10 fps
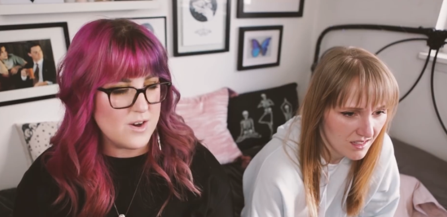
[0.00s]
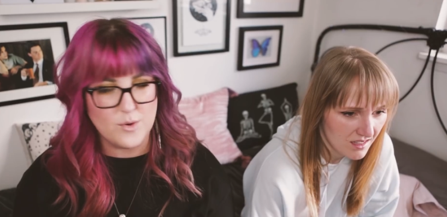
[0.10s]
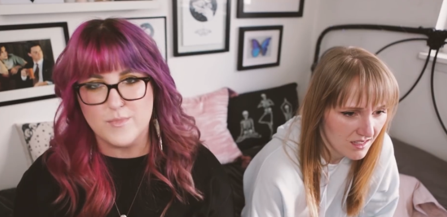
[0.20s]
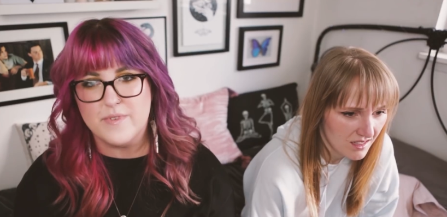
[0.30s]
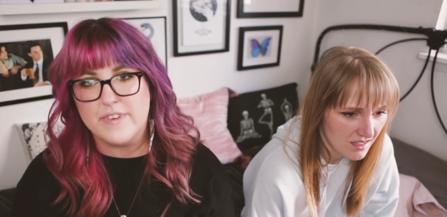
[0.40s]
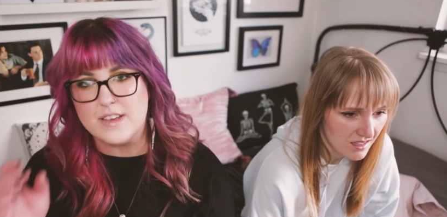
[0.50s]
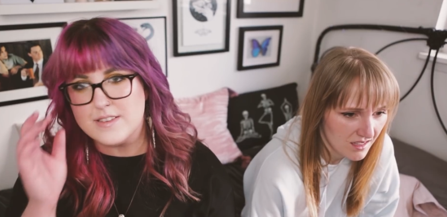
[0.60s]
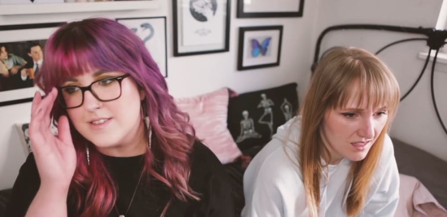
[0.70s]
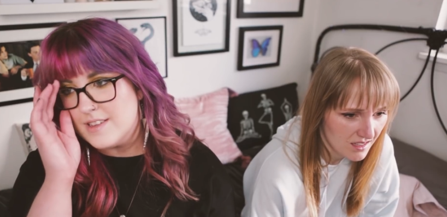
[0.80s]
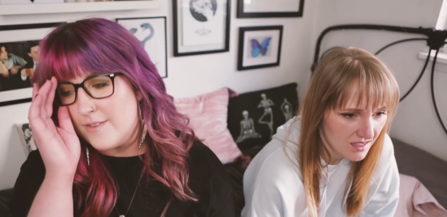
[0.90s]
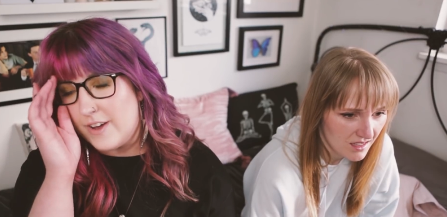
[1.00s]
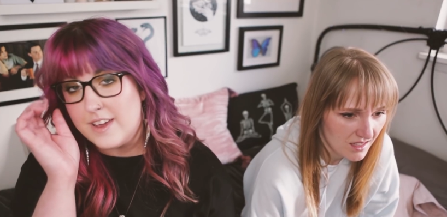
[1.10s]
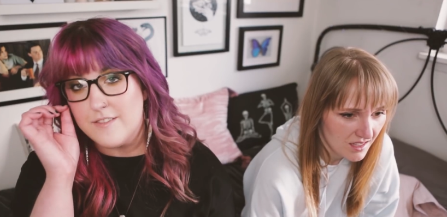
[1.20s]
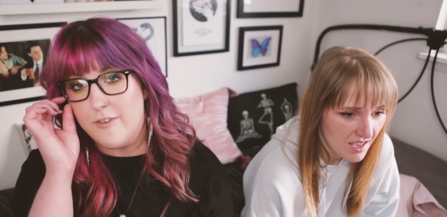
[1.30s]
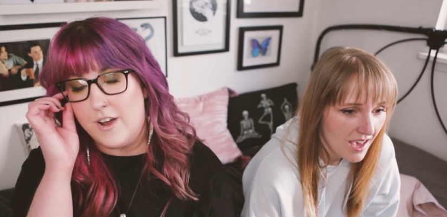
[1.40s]
Speaker 1: home movies. If I
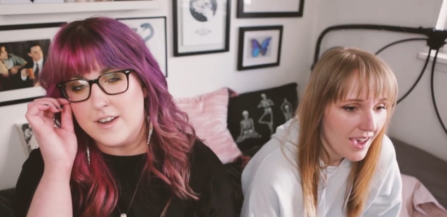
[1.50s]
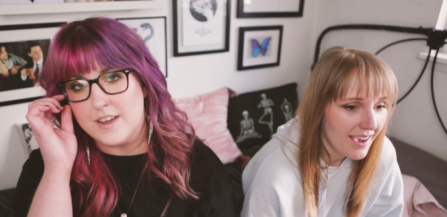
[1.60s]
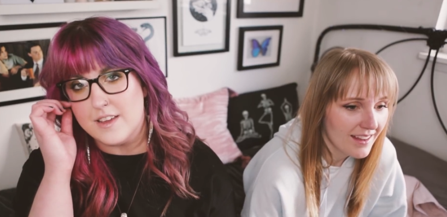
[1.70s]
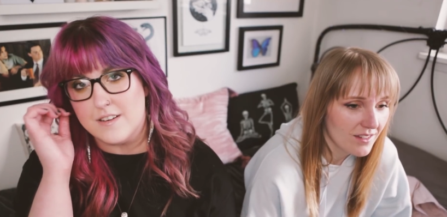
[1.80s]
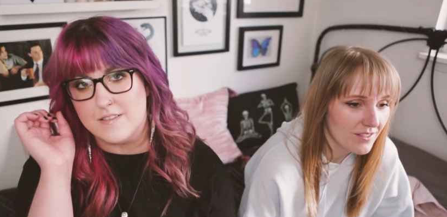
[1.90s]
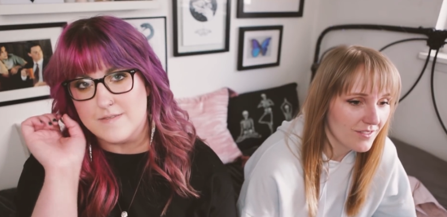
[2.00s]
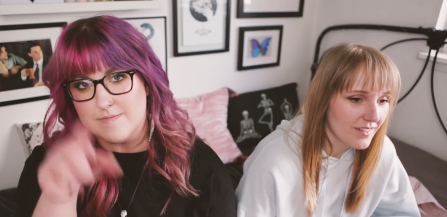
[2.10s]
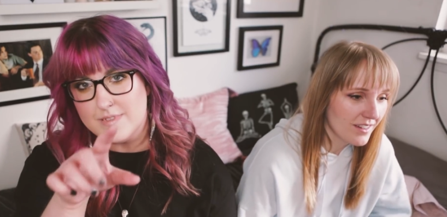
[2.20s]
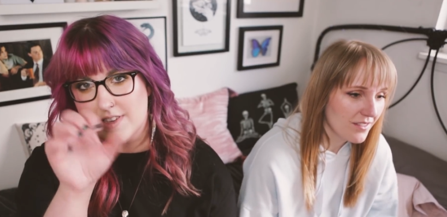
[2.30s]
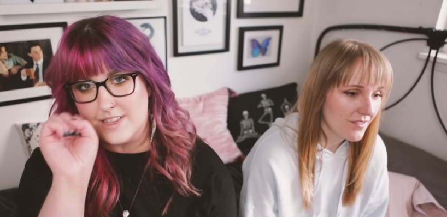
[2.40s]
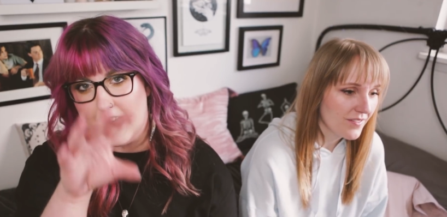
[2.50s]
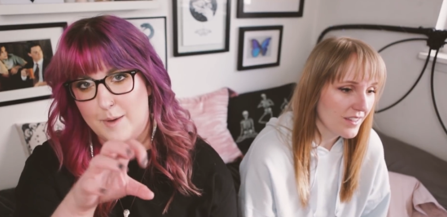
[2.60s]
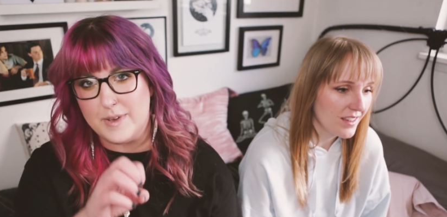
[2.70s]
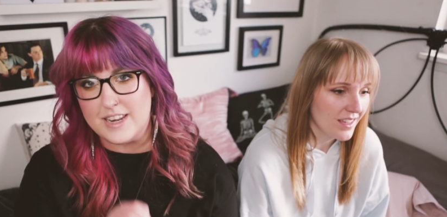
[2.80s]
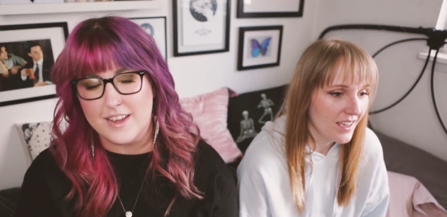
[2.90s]
can find any, I'll
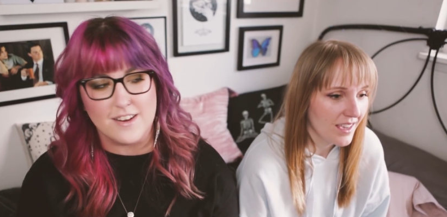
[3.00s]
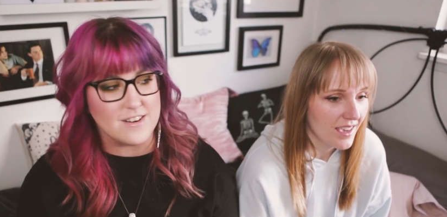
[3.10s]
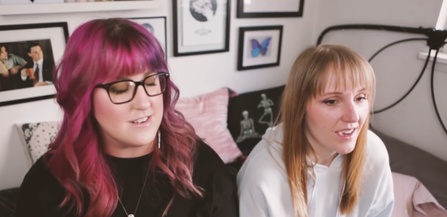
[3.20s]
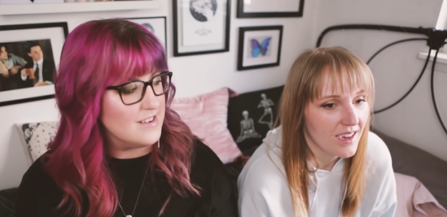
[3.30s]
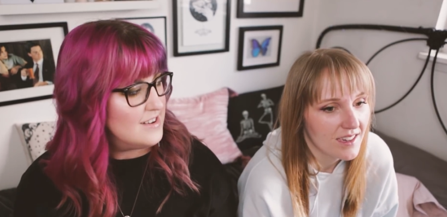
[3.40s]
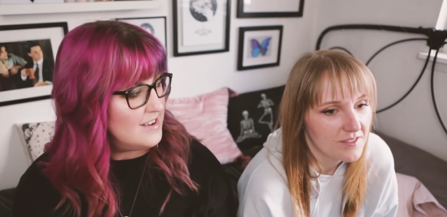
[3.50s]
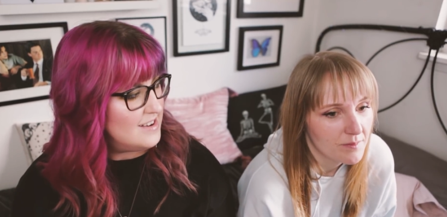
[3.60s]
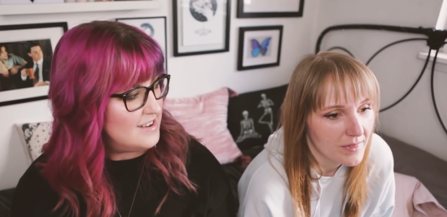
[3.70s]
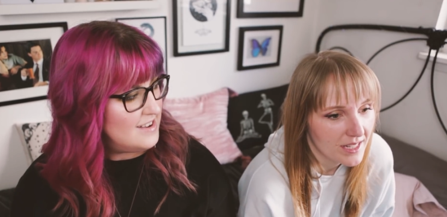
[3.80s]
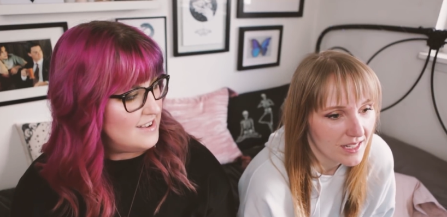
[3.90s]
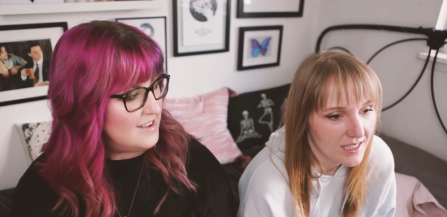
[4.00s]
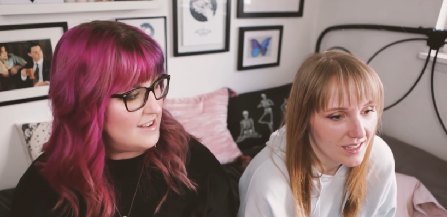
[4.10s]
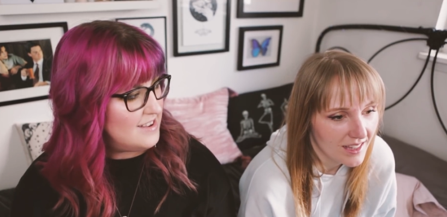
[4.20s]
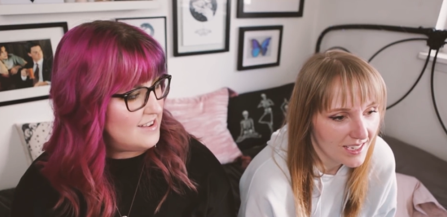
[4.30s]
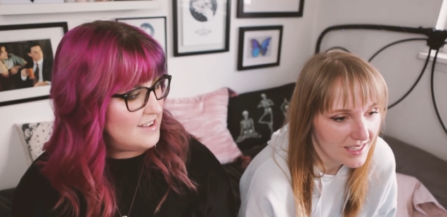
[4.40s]
slap in like here. I have
Speaker 2: many.
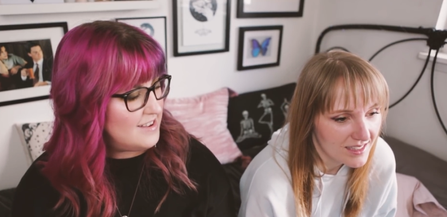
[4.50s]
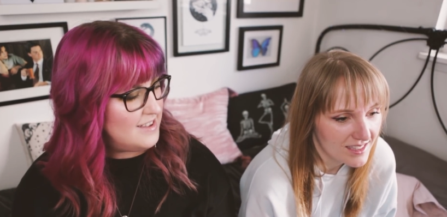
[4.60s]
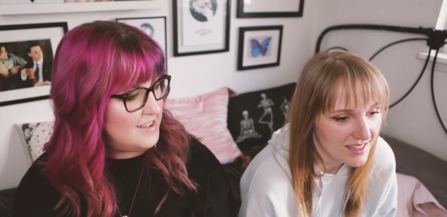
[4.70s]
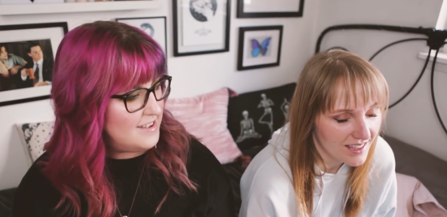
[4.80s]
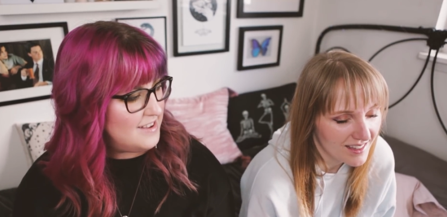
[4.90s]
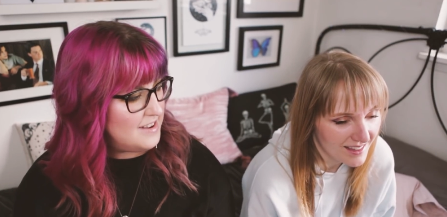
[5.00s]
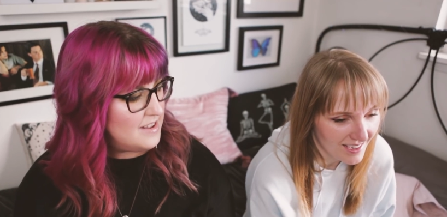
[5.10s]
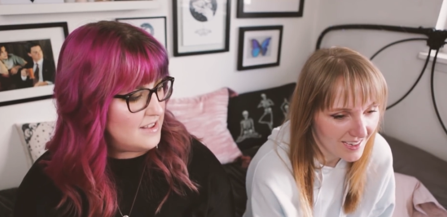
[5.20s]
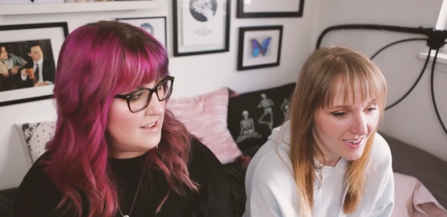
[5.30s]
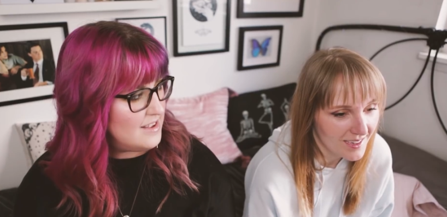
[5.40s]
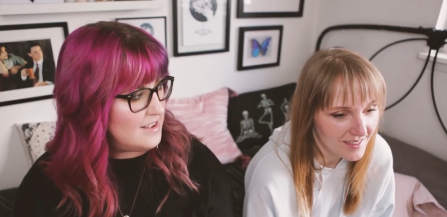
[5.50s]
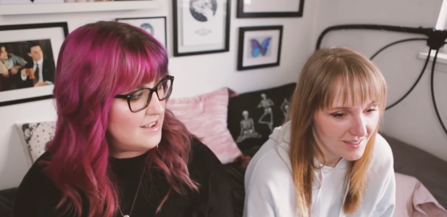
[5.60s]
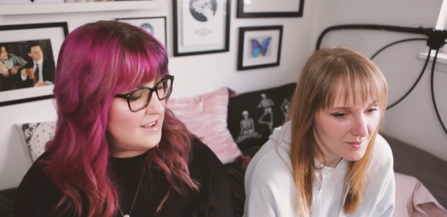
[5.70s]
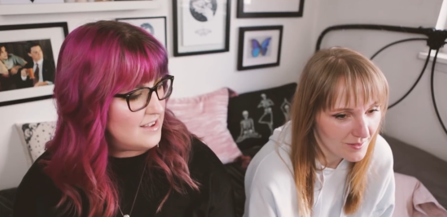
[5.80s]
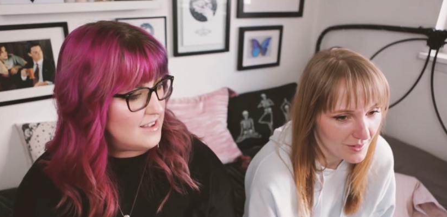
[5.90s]
Like it's uh, yeah, I
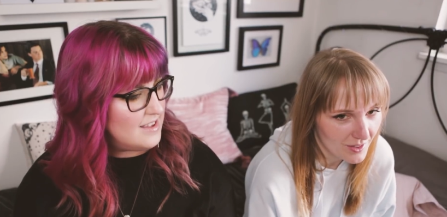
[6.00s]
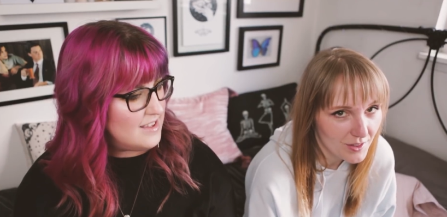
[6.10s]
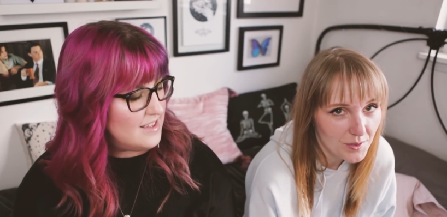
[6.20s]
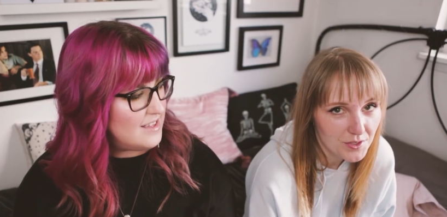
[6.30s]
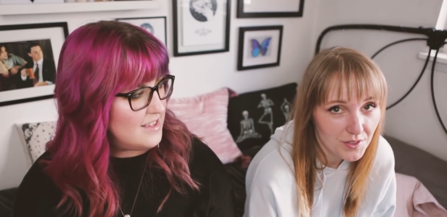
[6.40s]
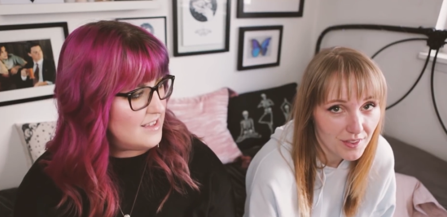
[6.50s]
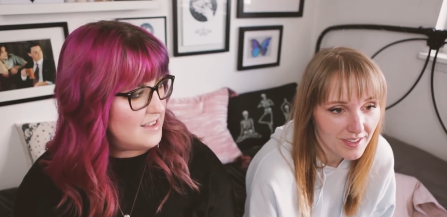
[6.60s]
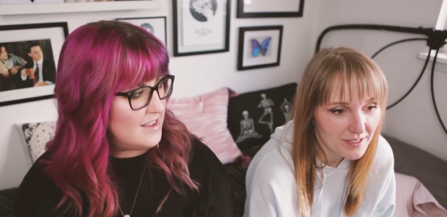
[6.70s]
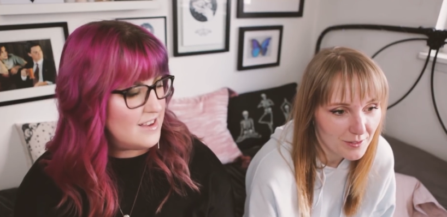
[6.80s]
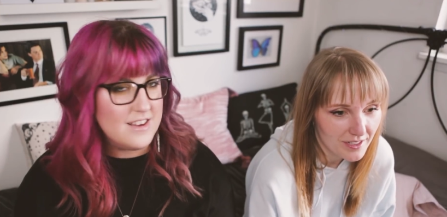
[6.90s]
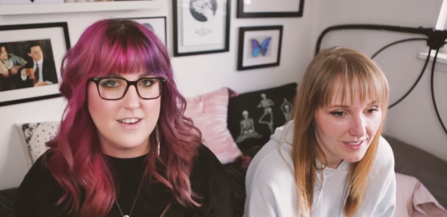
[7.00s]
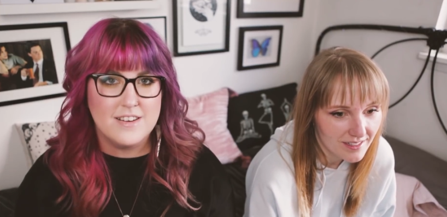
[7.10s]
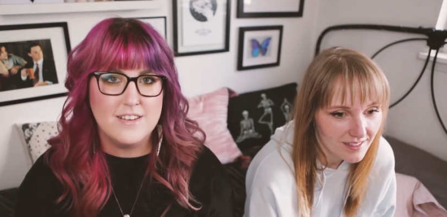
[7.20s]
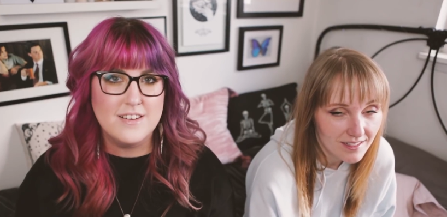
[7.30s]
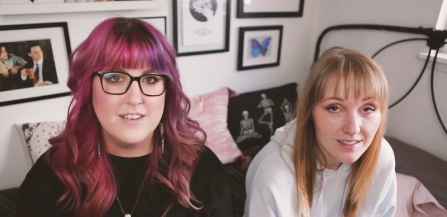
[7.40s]
you lose your thyroid
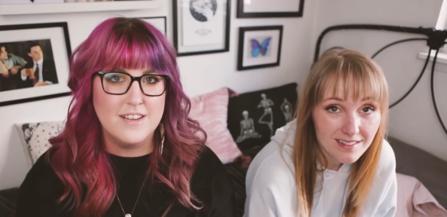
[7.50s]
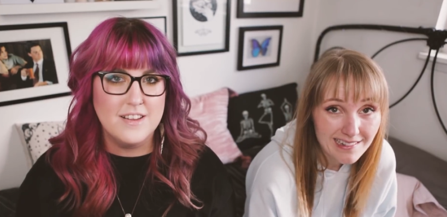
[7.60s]
and